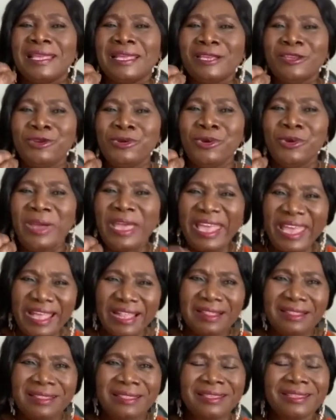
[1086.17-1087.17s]
You know,
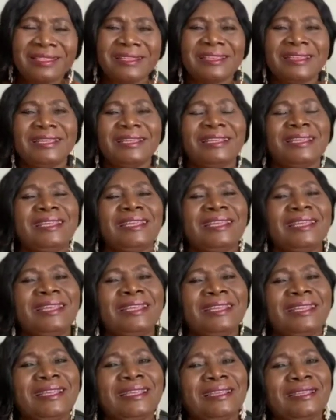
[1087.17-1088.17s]
health
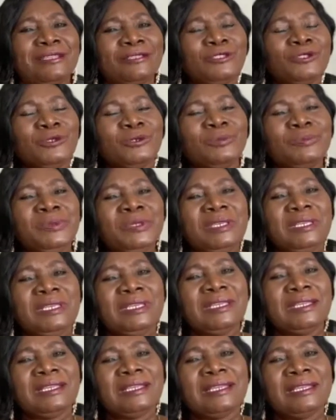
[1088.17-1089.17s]
should
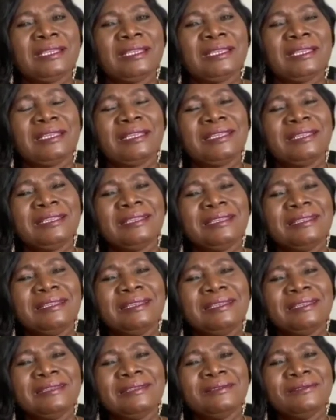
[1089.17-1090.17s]
be
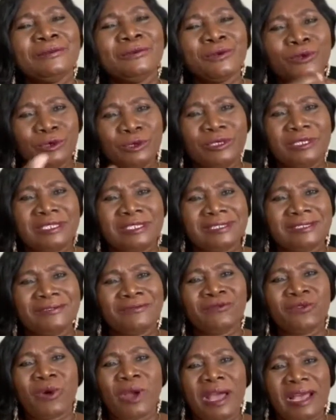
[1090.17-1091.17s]
good
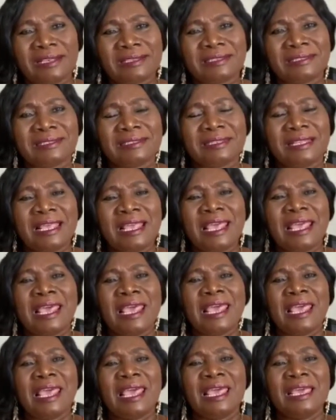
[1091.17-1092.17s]
for us.
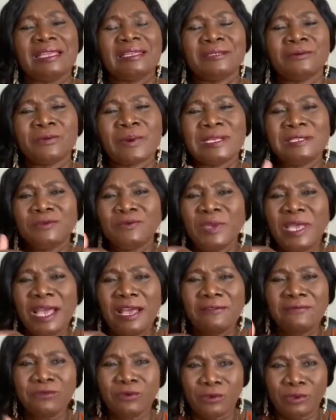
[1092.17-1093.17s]
And once we
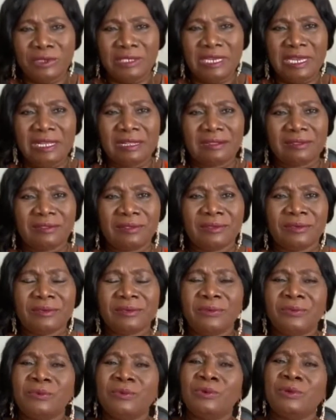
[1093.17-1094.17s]
have good health,
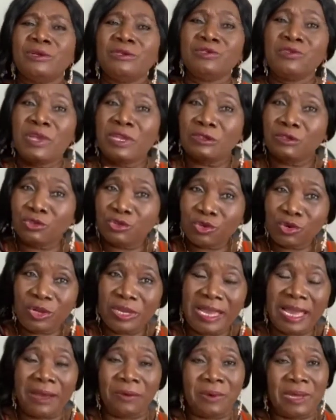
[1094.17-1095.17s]
we'll also
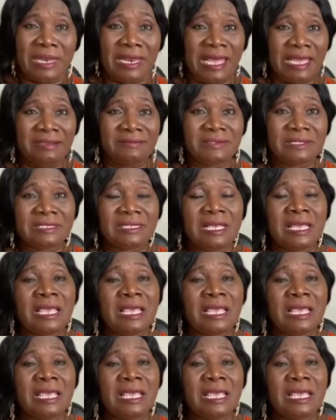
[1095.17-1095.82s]
enjoy our lives.